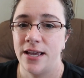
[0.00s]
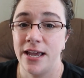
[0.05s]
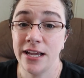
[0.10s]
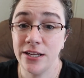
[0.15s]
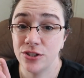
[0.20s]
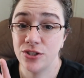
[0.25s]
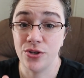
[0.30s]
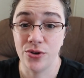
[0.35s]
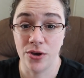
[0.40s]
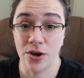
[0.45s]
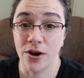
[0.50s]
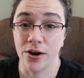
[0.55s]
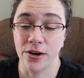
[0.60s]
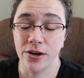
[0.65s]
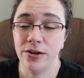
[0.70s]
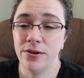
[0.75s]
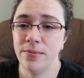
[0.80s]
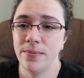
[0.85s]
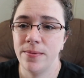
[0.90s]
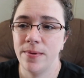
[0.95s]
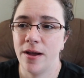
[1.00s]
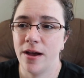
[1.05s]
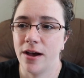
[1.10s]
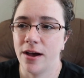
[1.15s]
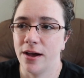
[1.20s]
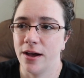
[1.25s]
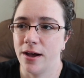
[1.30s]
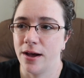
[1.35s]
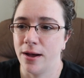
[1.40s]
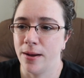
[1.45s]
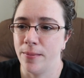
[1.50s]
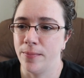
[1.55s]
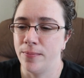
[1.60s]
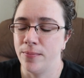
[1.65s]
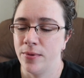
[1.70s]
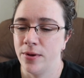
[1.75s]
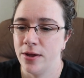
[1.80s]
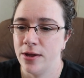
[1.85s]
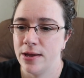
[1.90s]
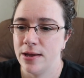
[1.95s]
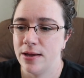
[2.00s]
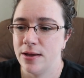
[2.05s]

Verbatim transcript: into yarn. Um,